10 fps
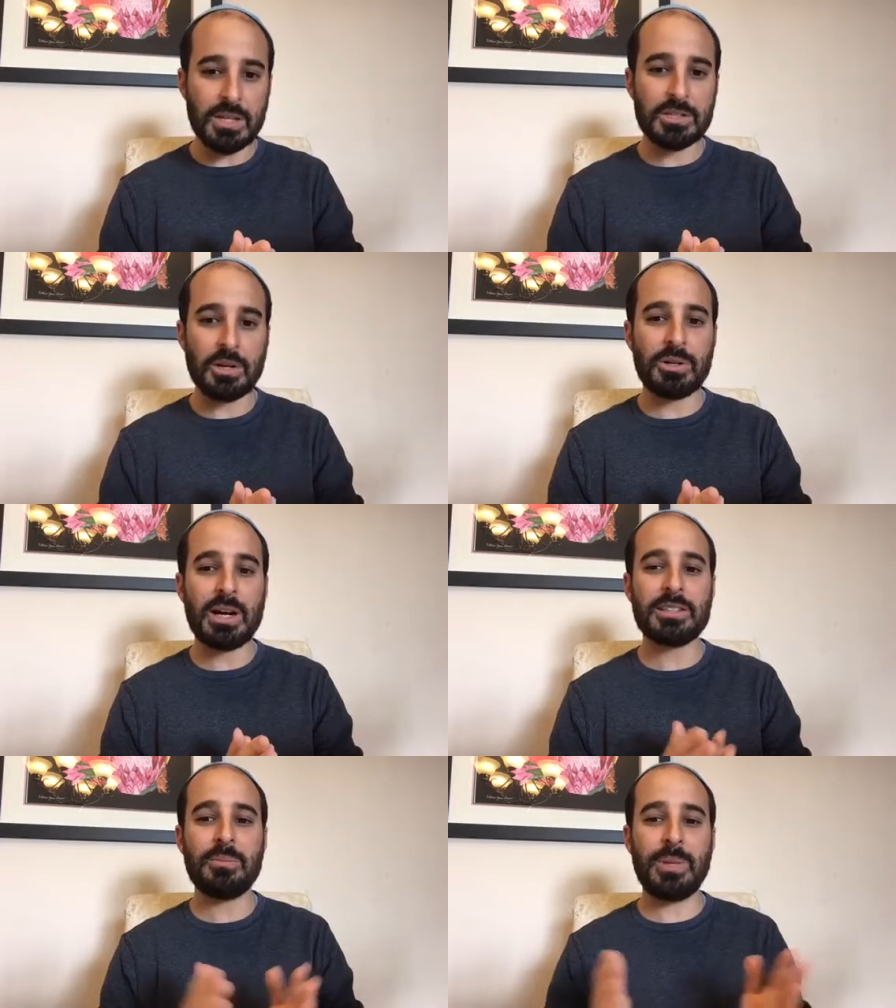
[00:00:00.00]
So
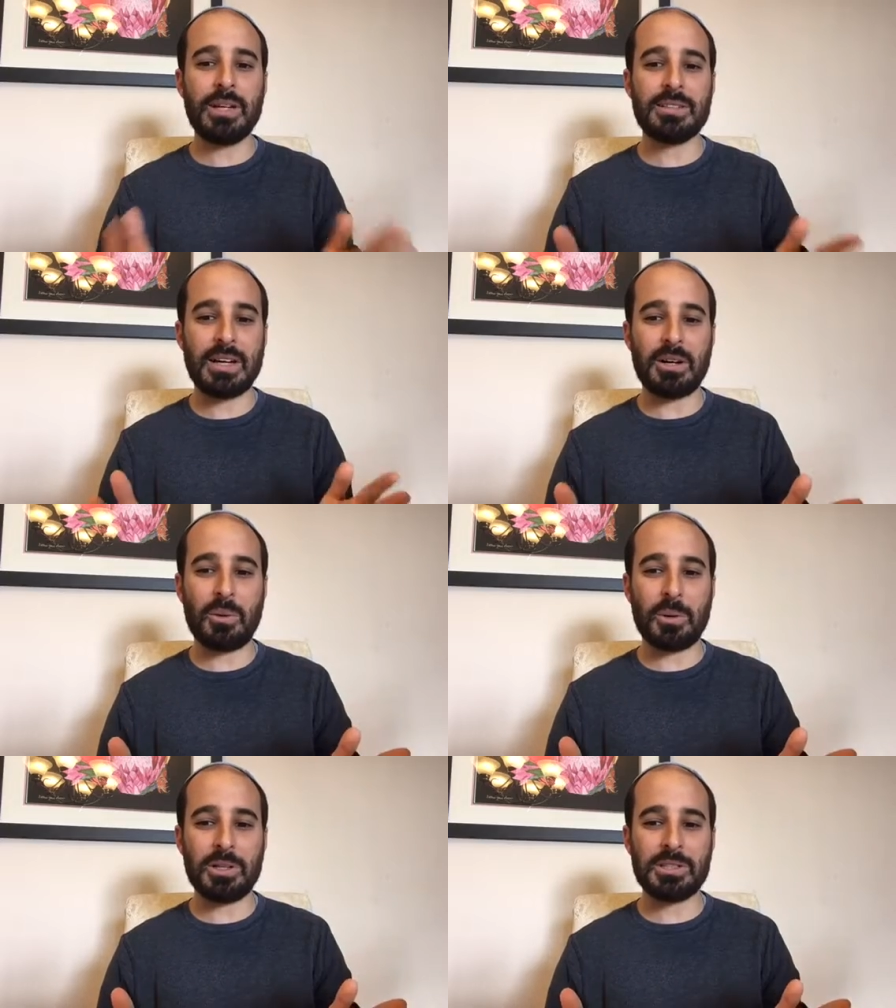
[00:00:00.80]
not to beat a dead
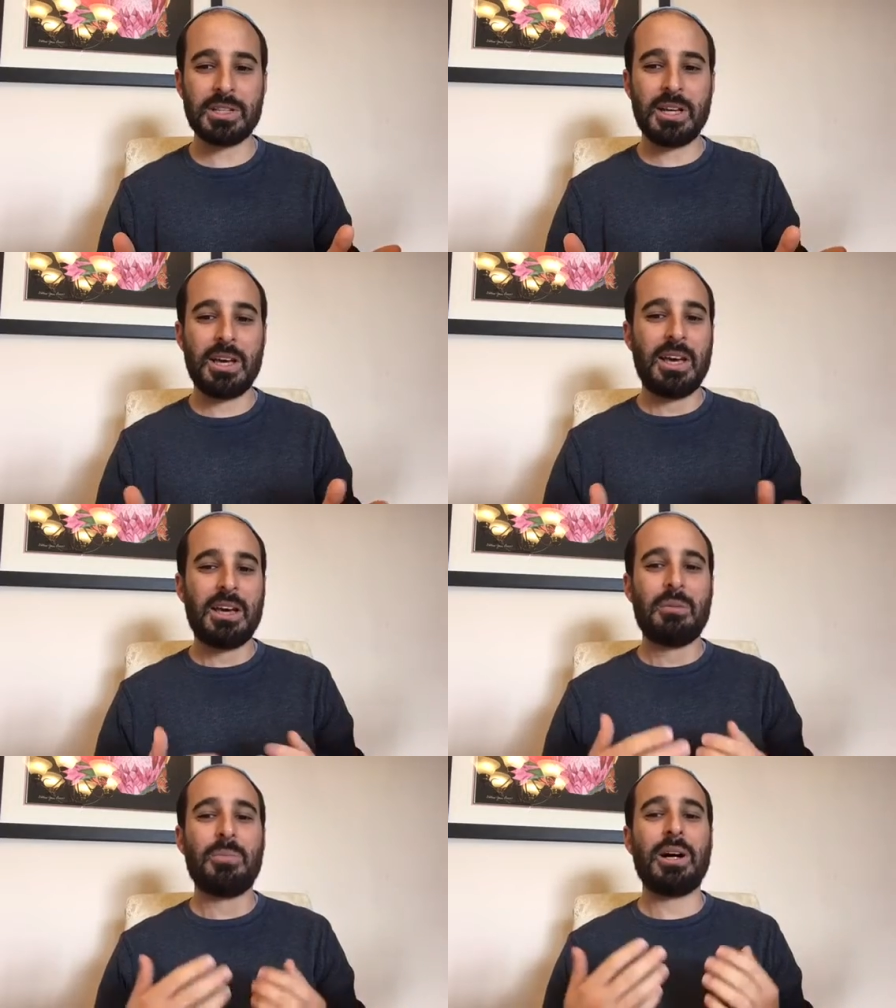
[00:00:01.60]
horse,
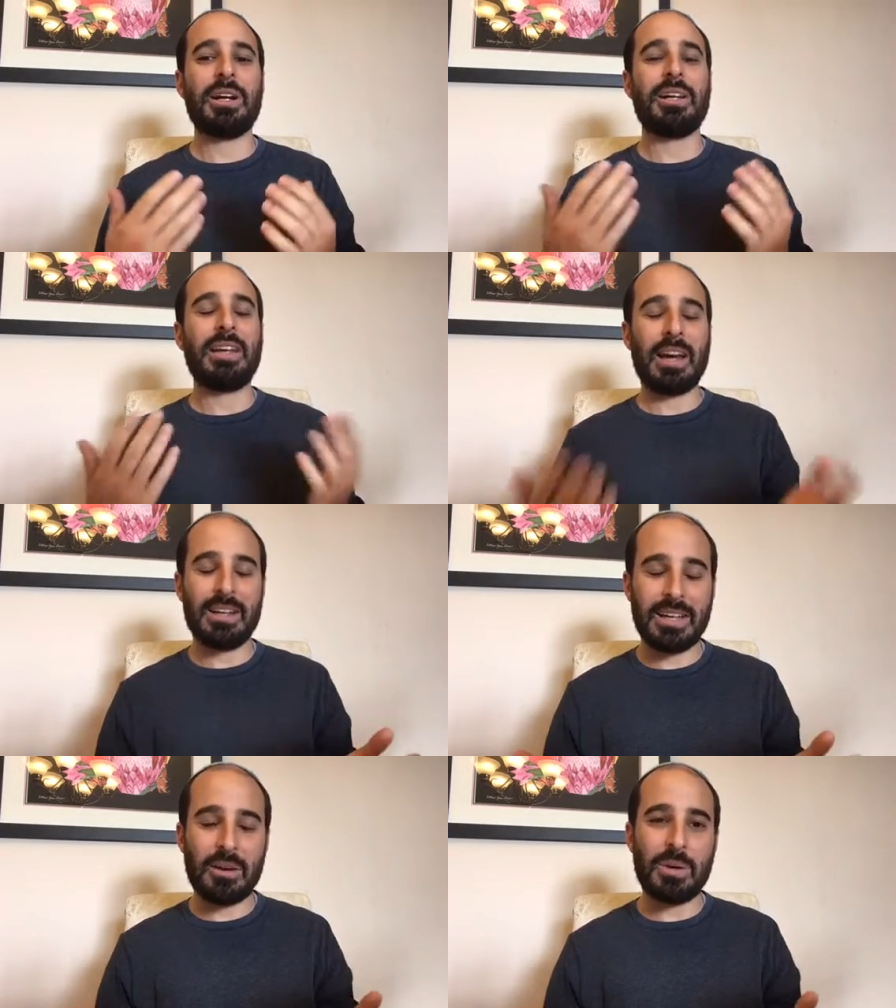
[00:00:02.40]
but yet
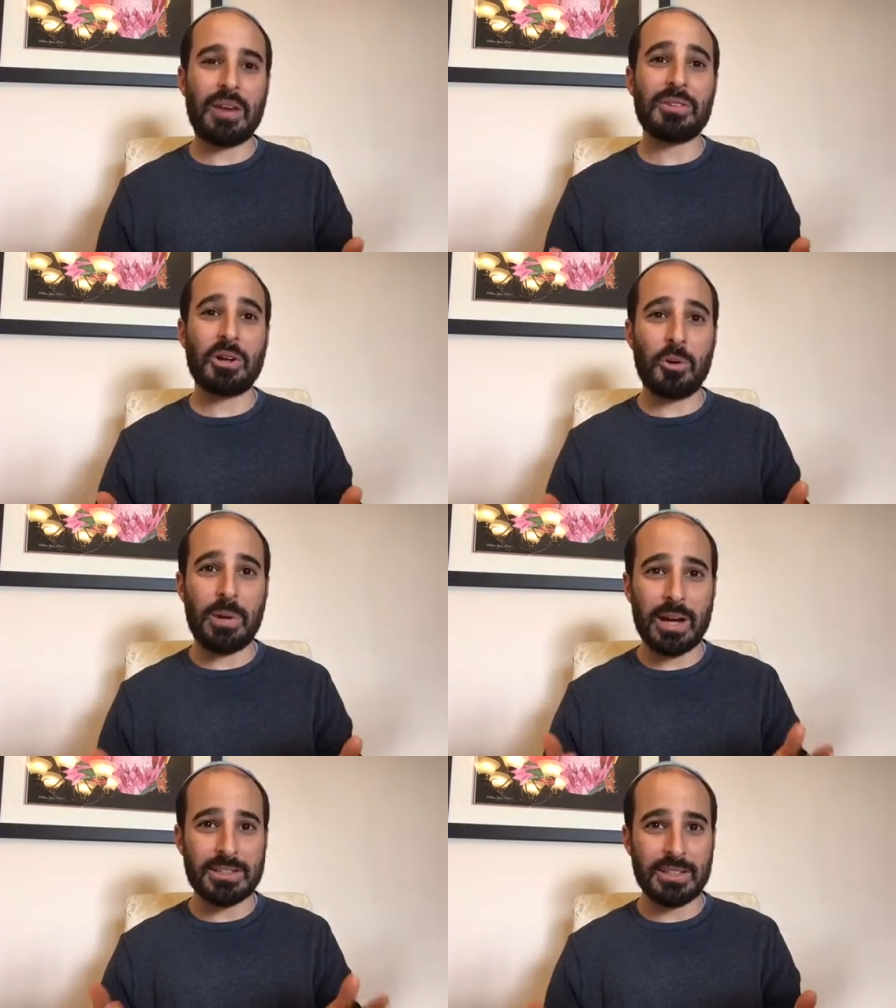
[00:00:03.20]
again, we have to go
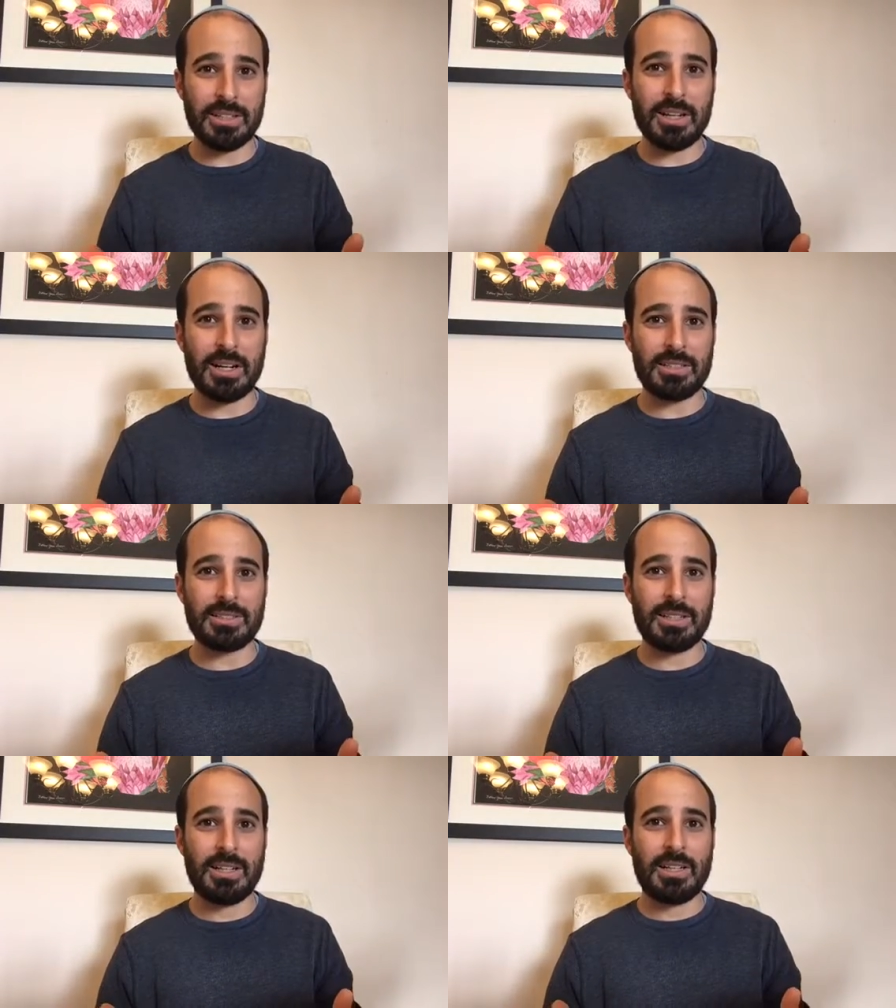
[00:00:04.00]
back to the gut.